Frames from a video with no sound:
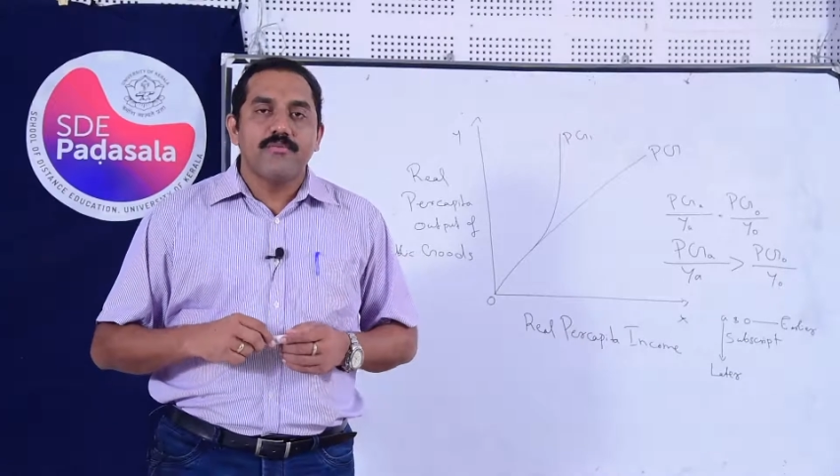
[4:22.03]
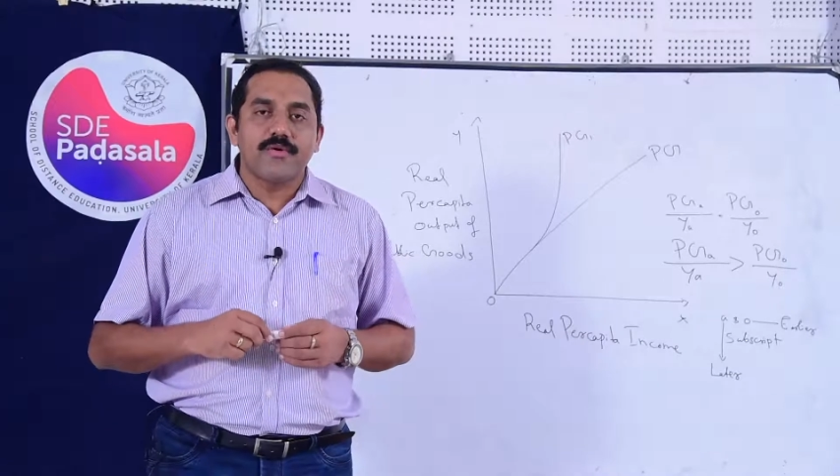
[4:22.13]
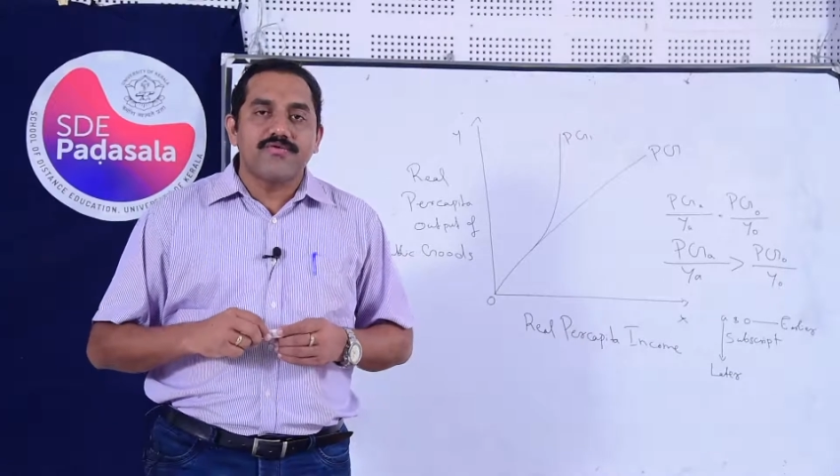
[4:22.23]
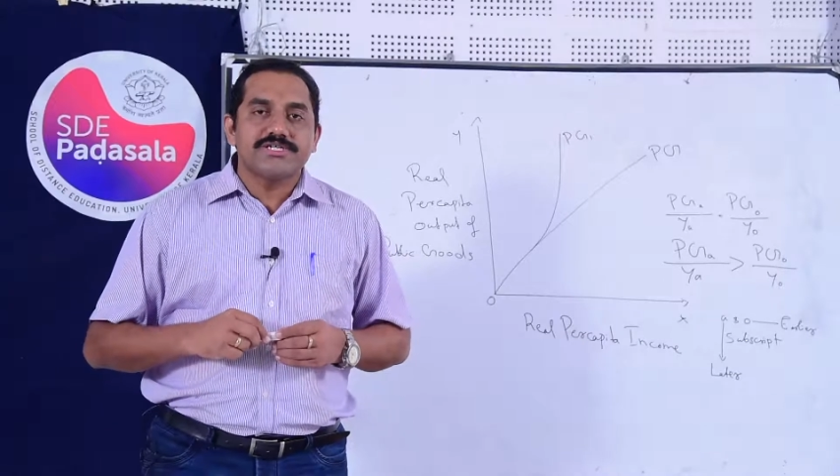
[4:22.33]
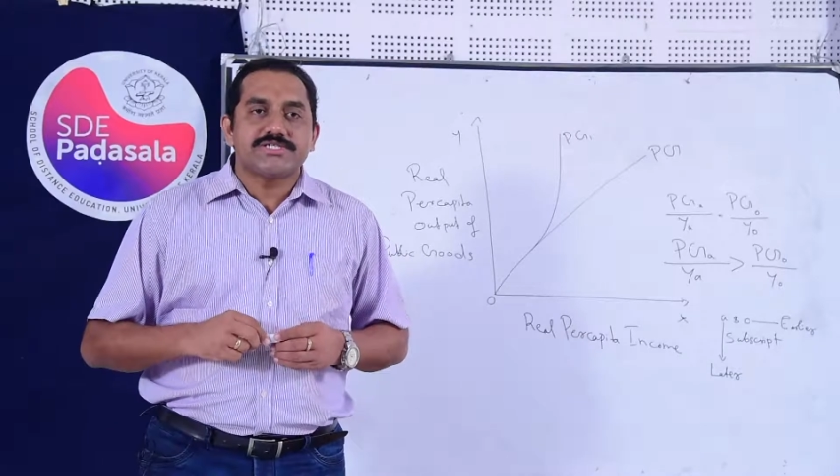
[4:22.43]

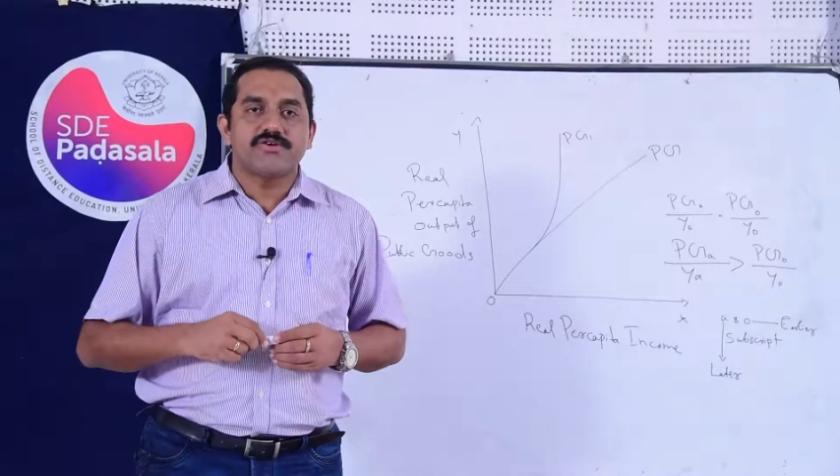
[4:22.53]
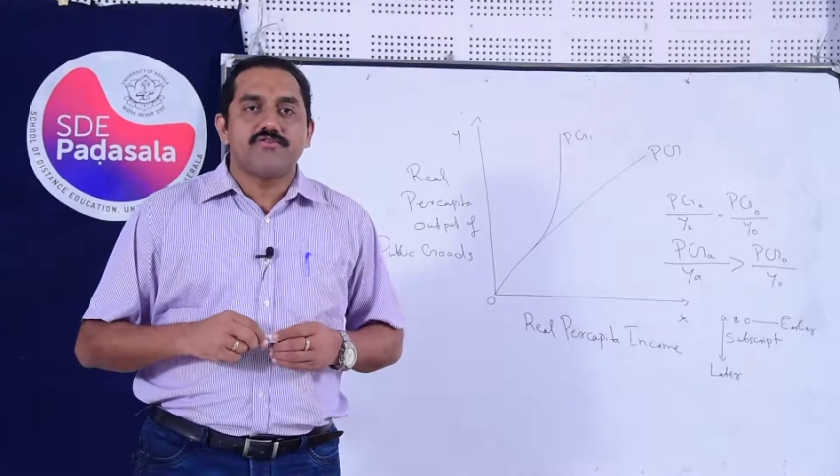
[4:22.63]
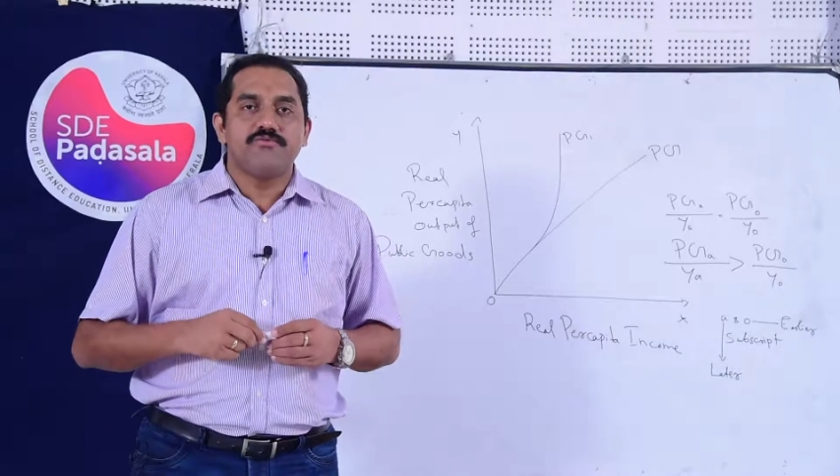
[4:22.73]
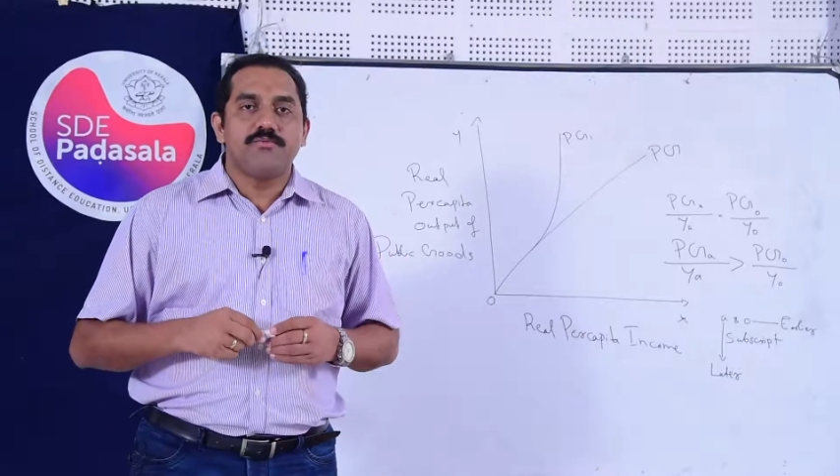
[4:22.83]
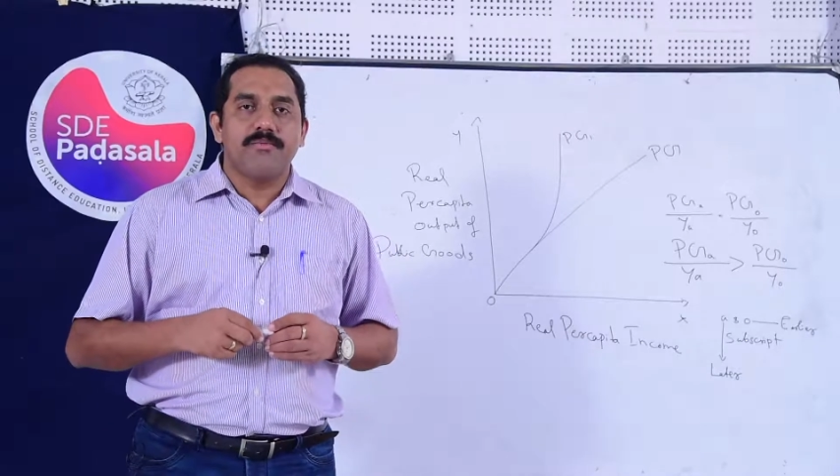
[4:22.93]
provision
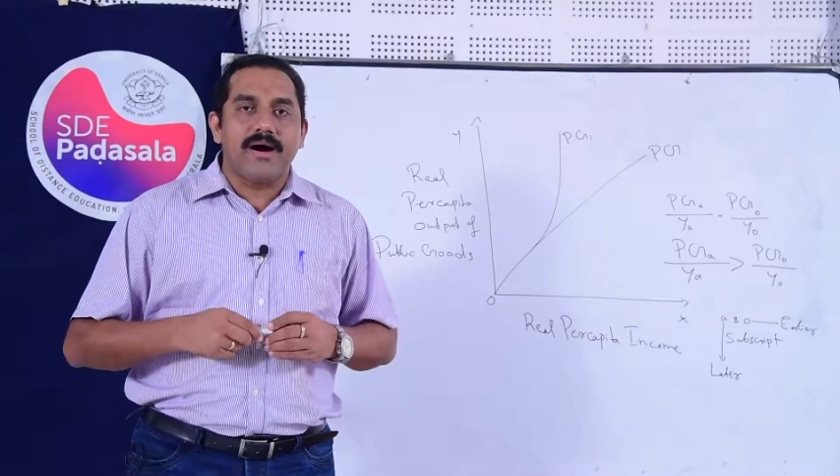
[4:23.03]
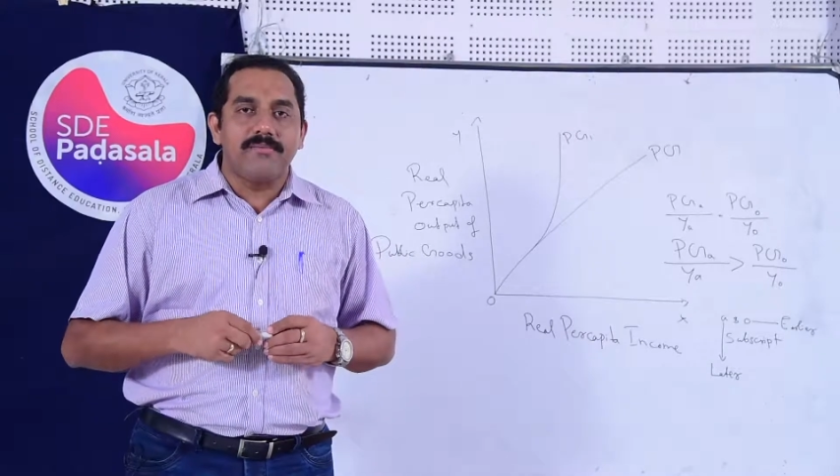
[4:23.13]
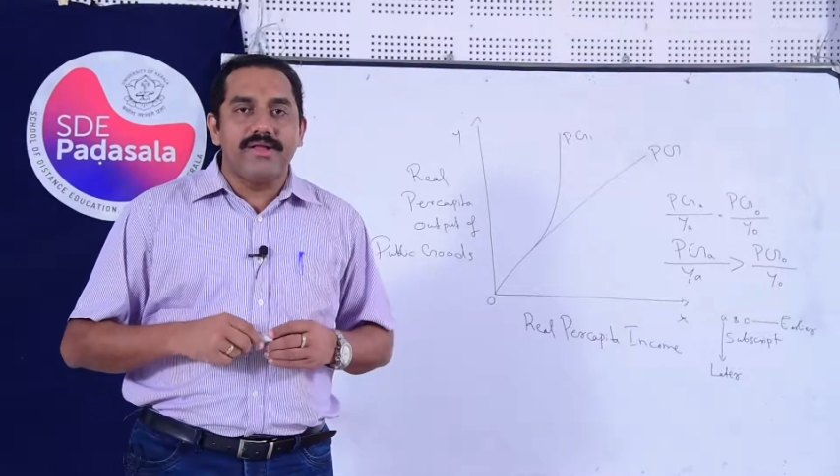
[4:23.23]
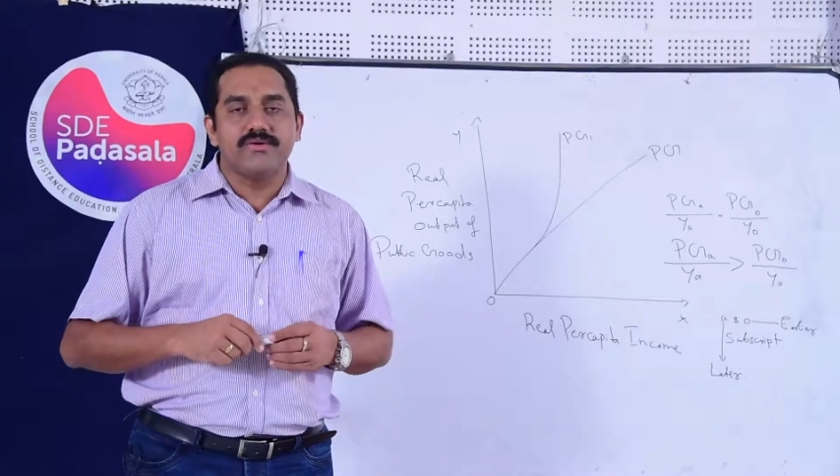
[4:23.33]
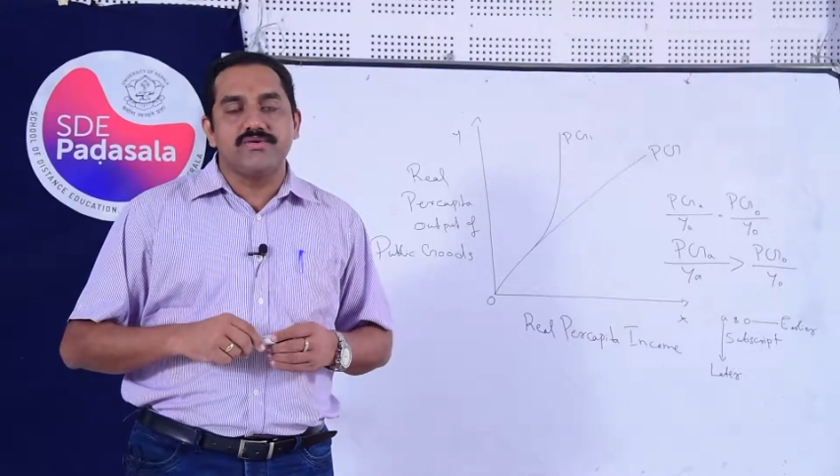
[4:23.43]
of
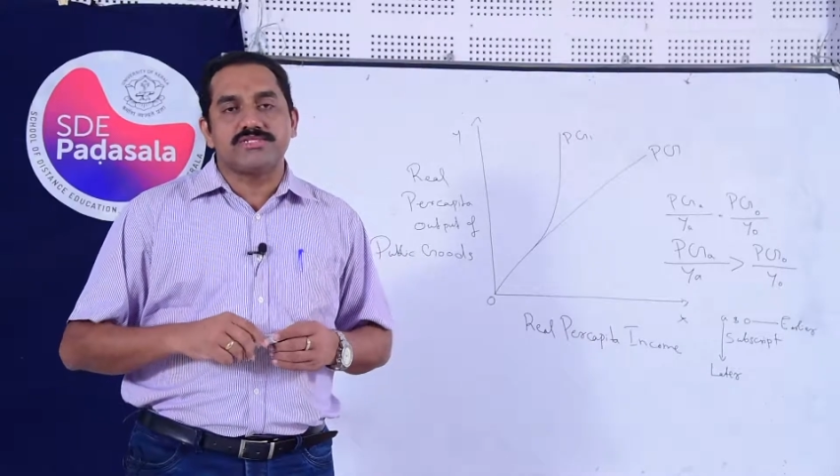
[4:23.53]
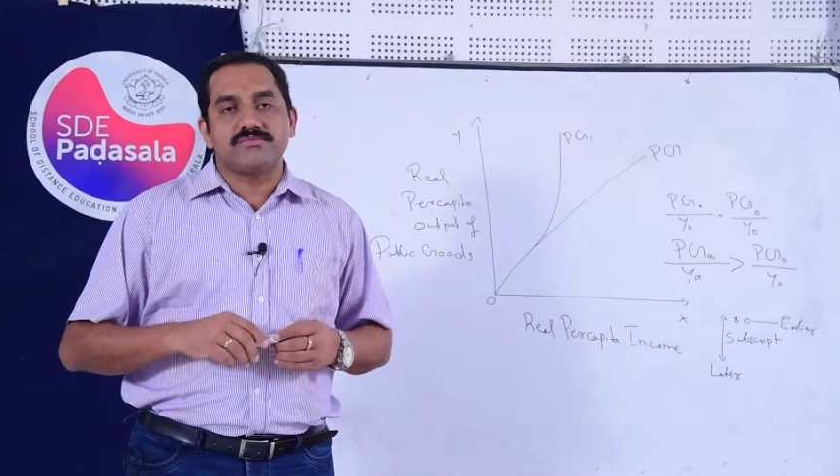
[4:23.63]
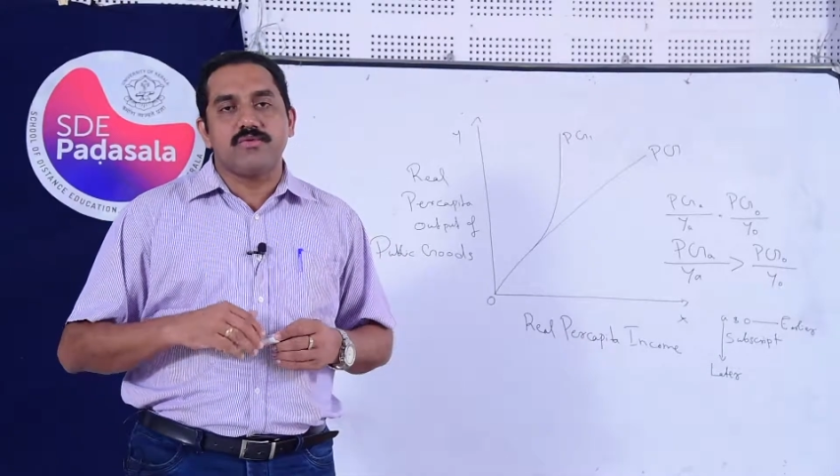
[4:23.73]
public goods,